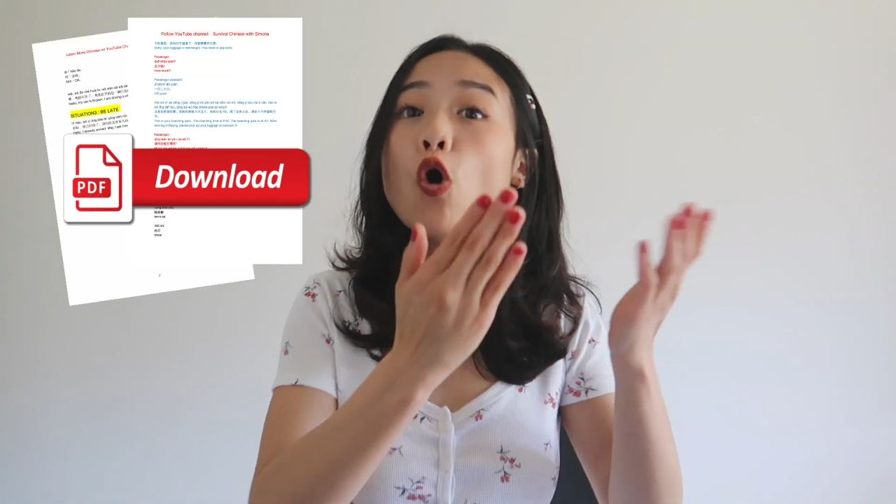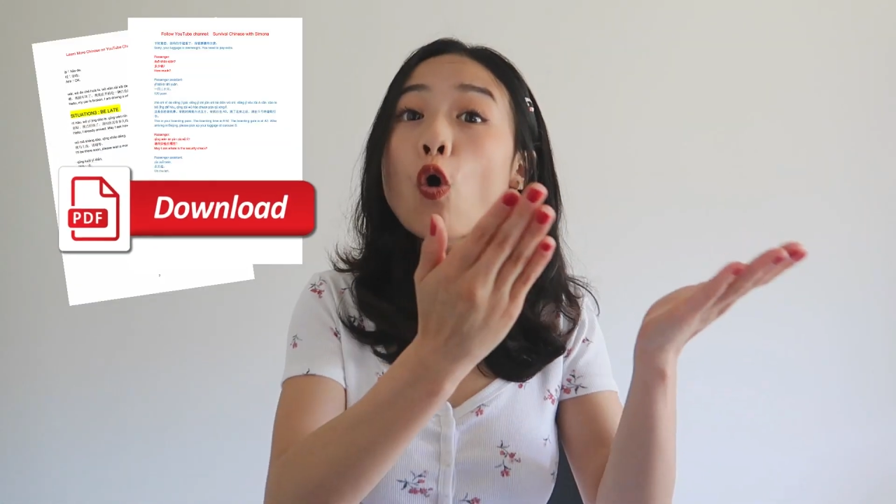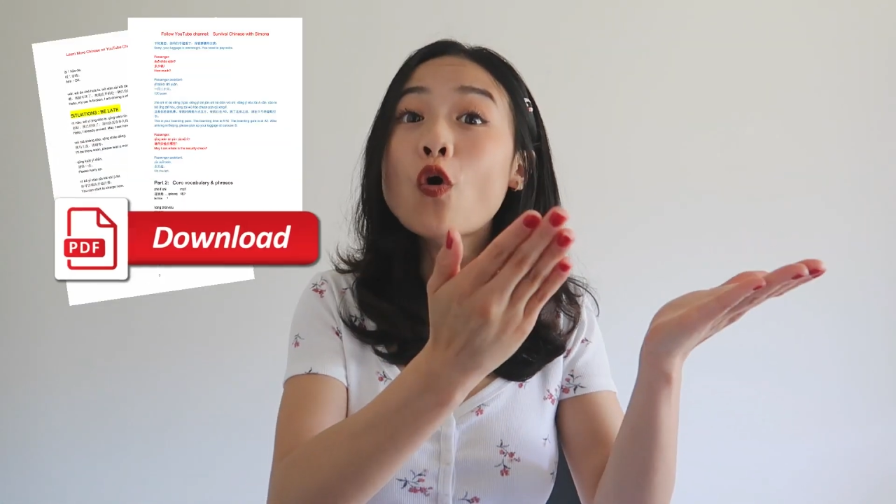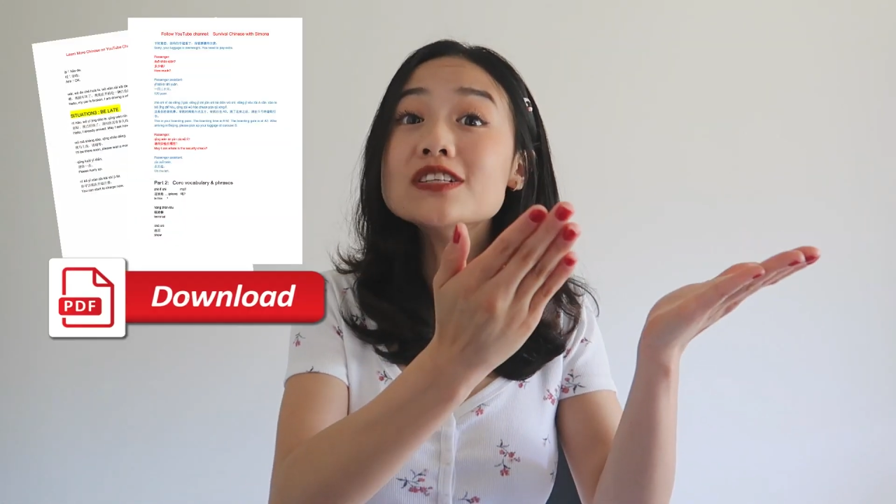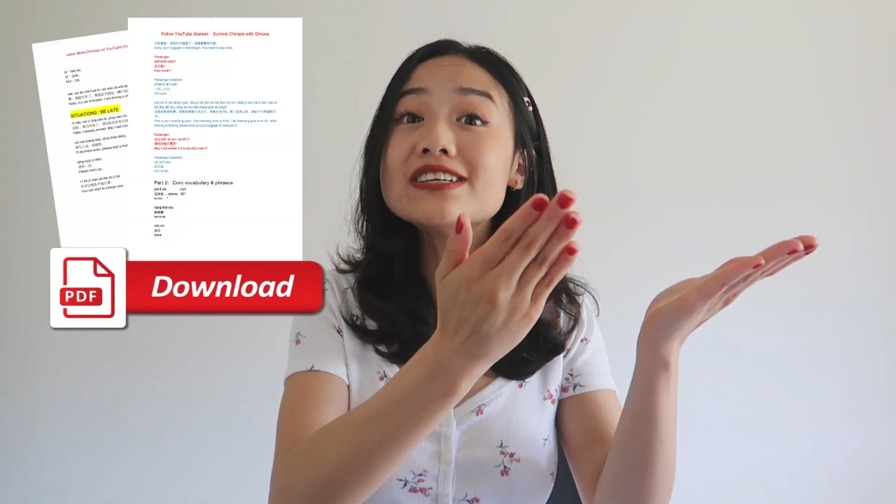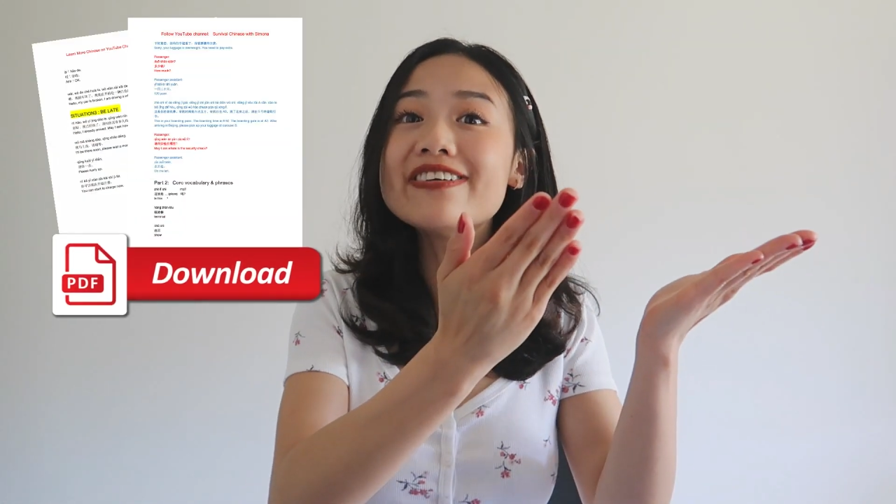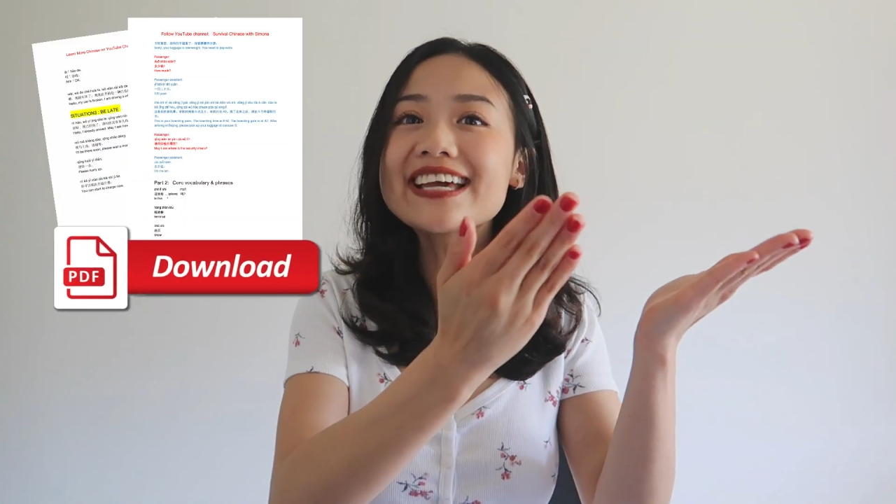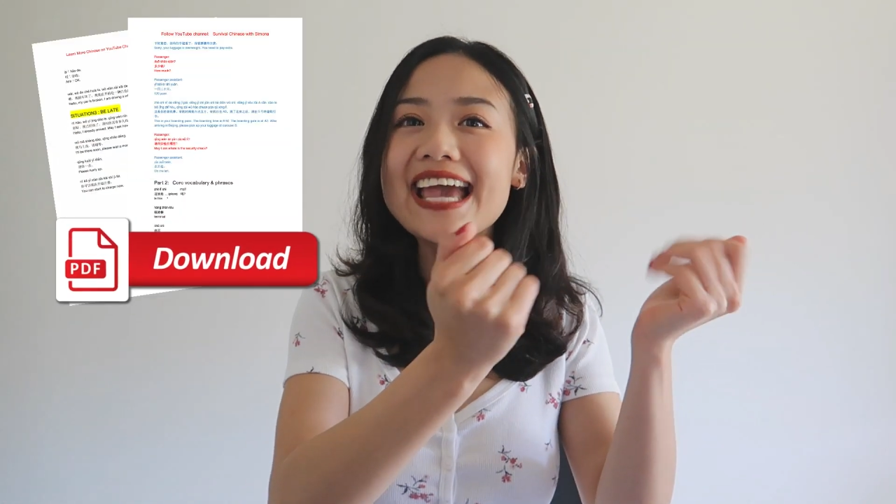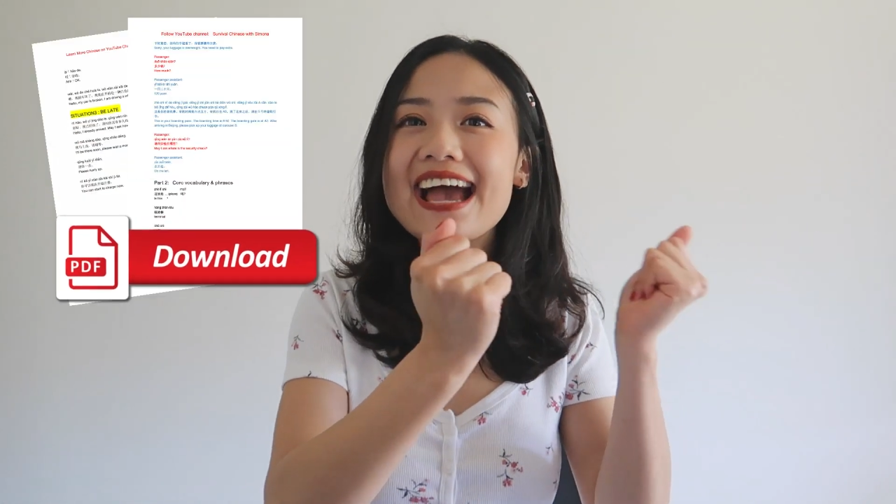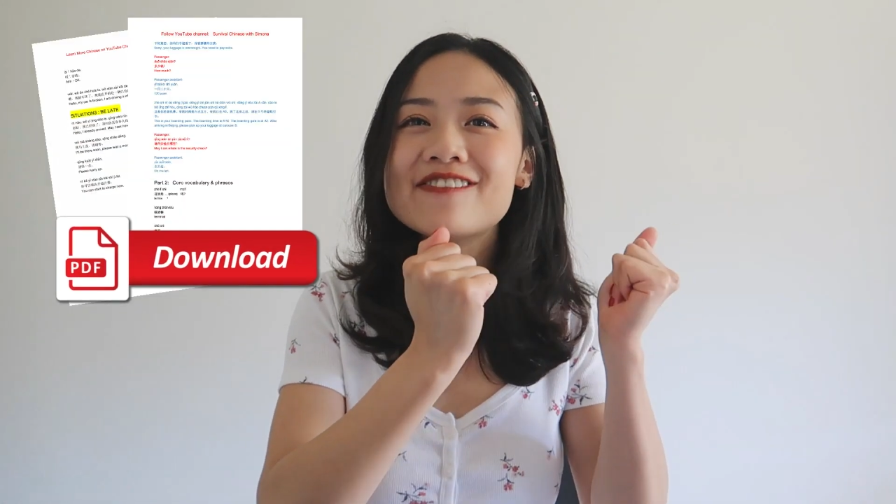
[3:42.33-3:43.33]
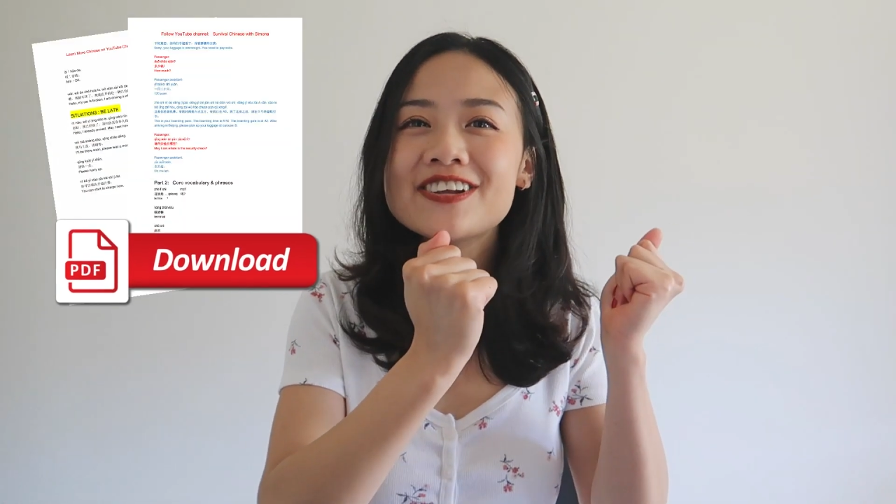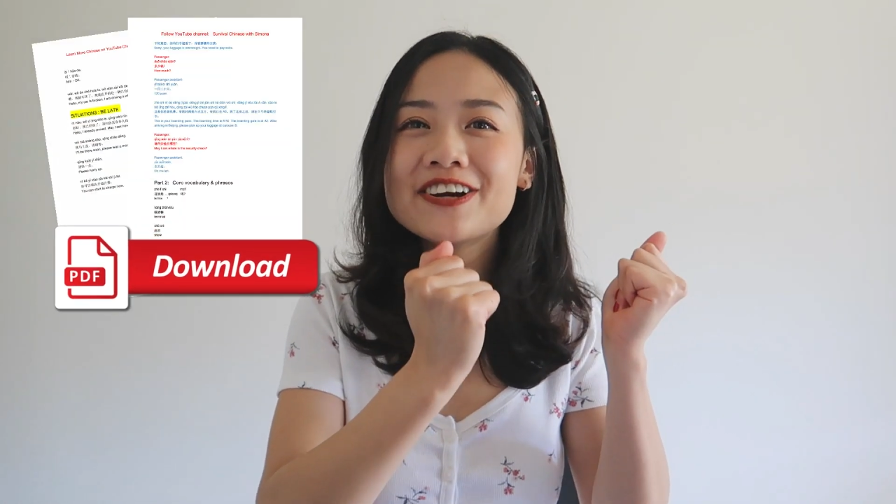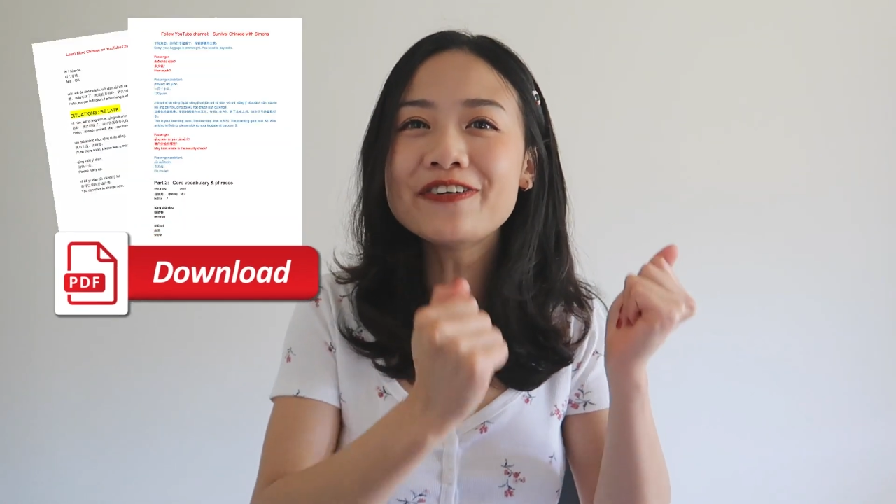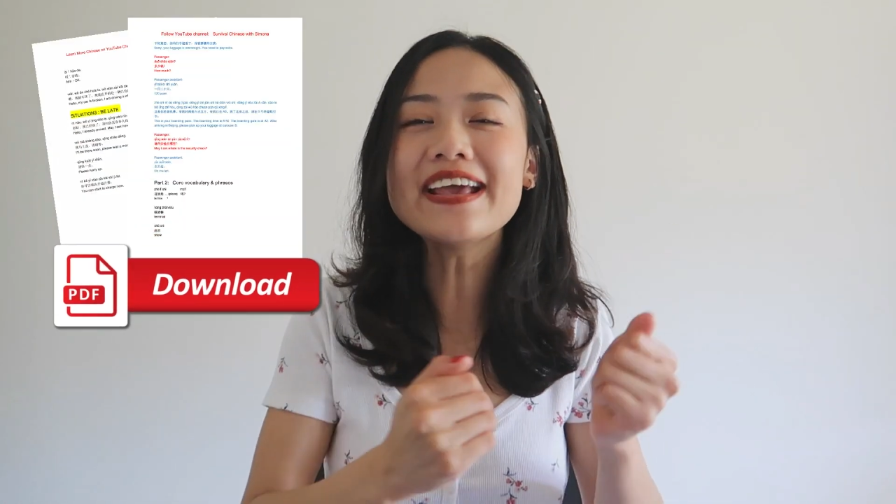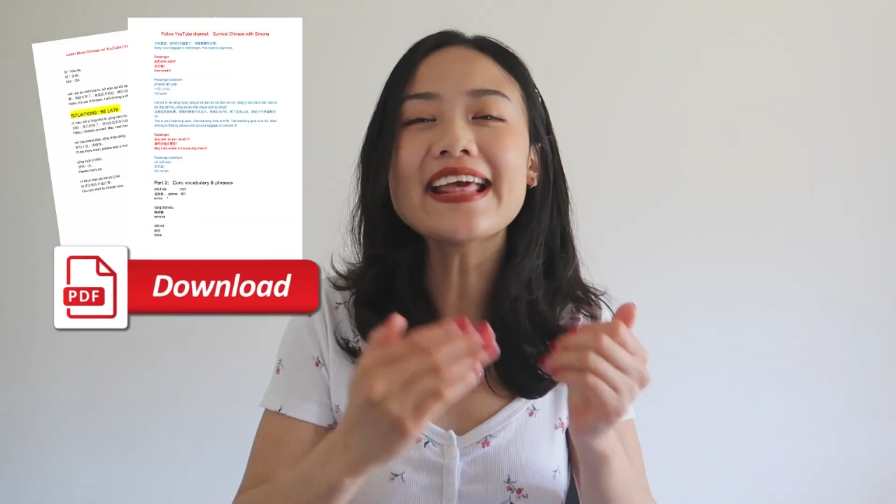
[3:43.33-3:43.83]
all the
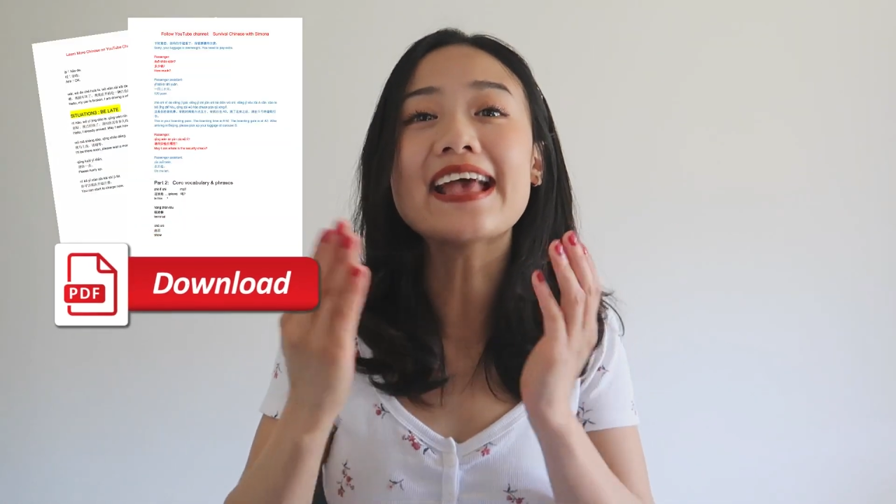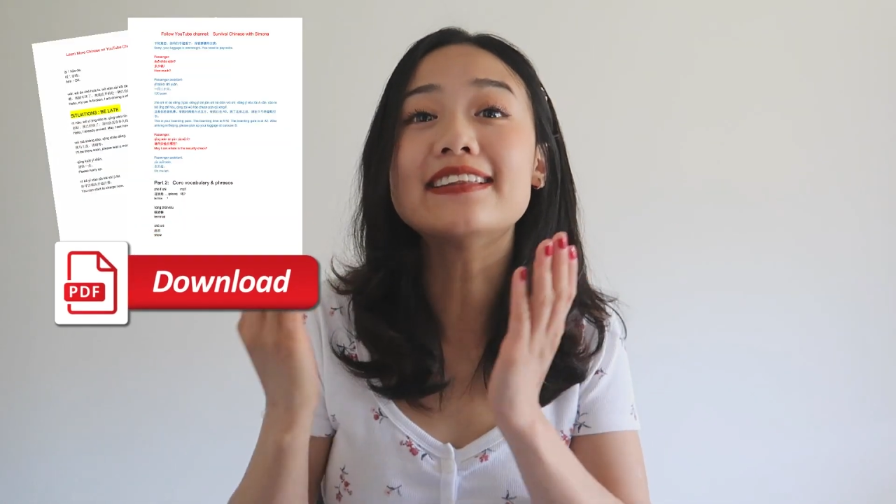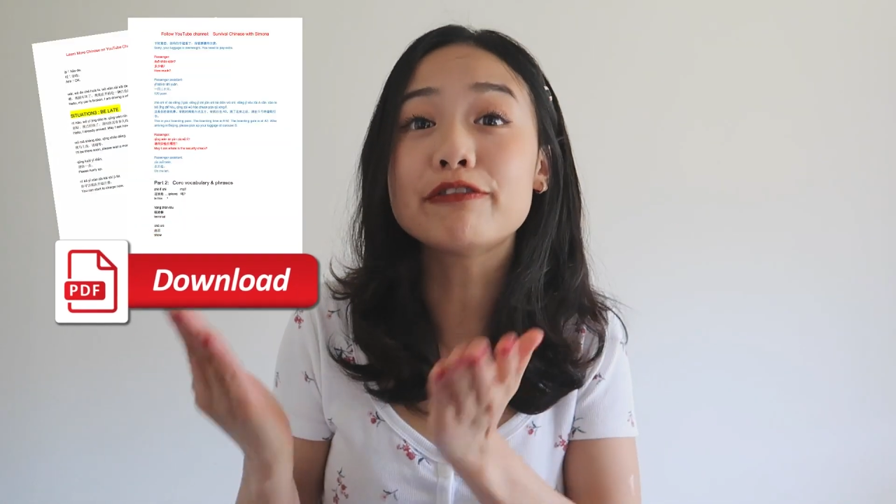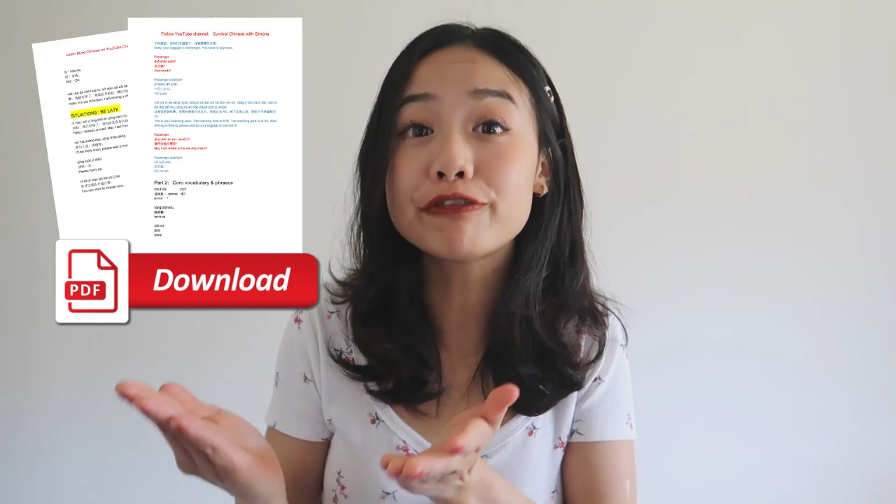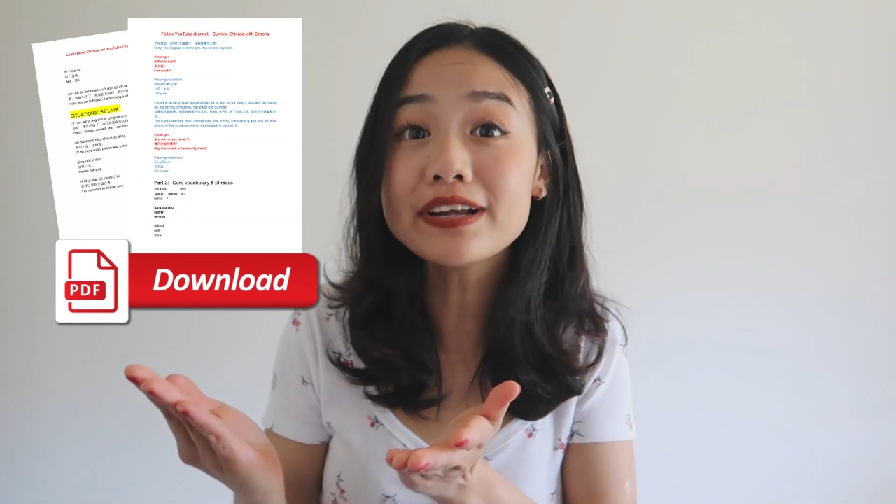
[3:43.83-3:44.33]
vocabulary and